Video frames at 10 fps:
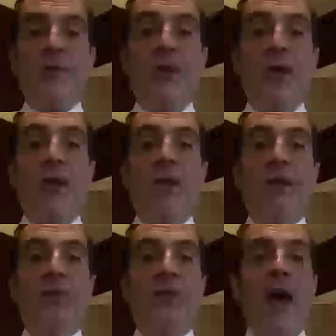They've
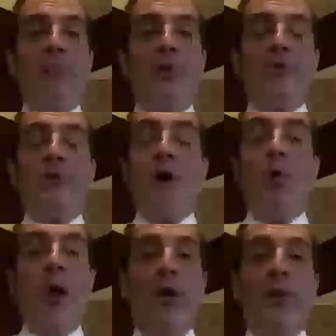adapted so
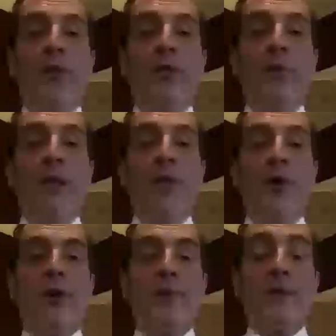well to being on our
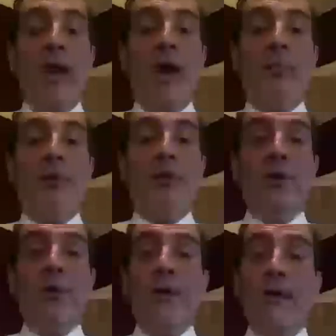scalp that no one
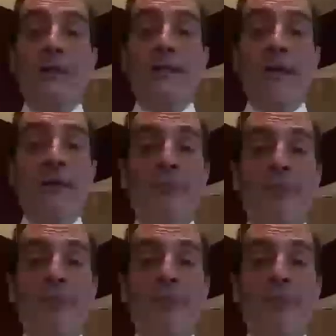can see them very